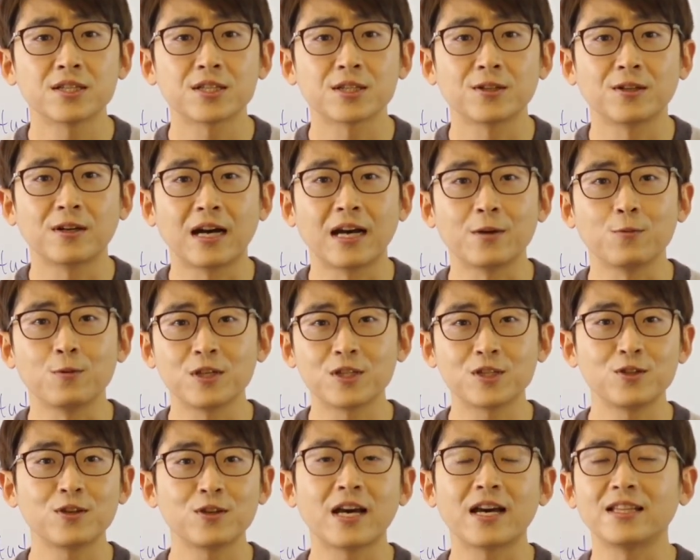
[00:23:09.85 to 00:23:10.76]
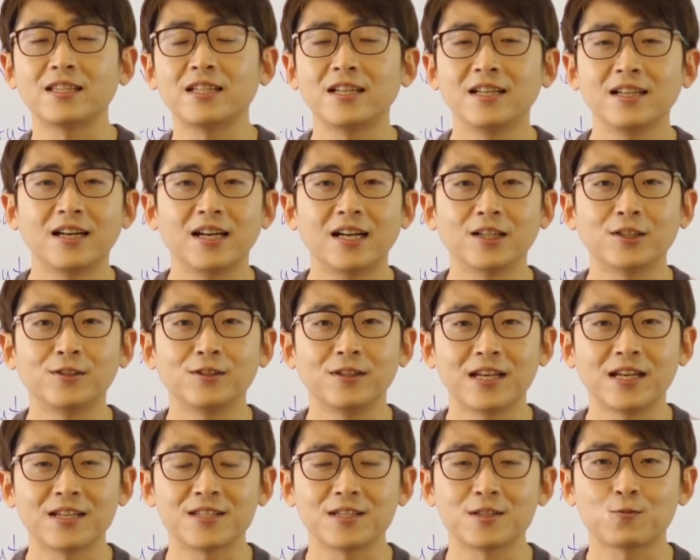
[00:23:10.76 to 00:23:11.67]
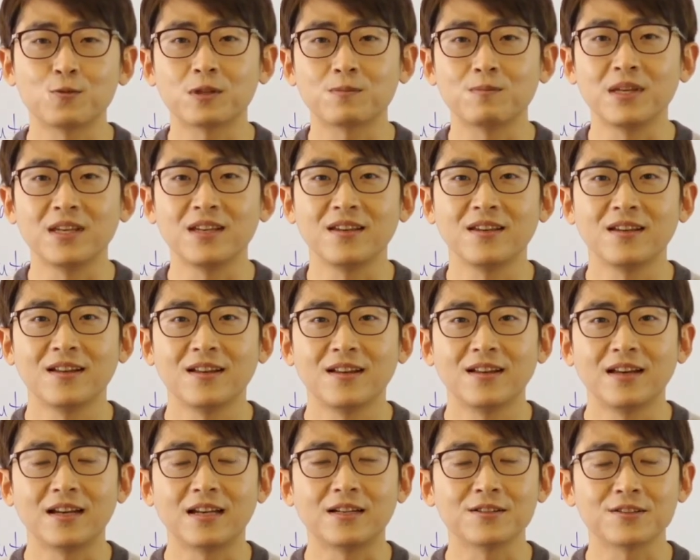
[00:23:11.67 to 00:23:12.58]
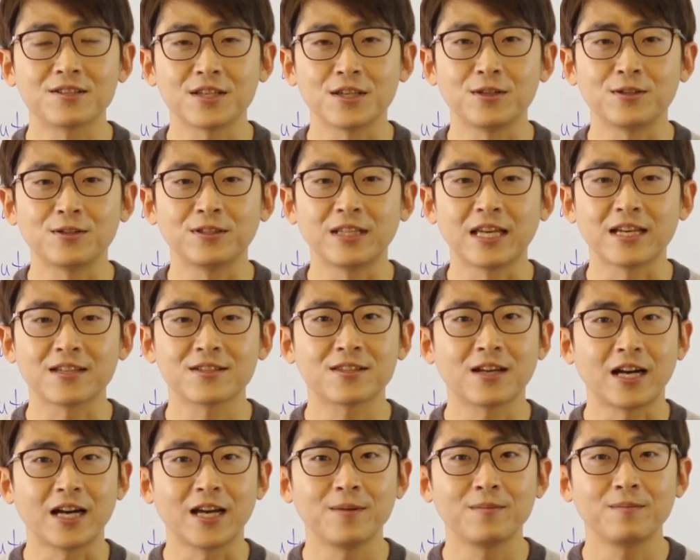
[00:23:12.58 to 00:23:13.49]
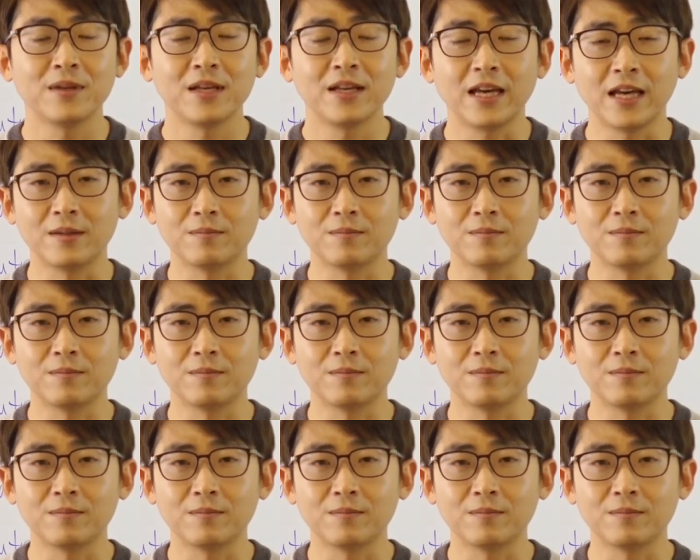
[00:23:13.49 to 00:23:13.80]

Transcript: So I wish you had good lessons with me, and I'll see you next time.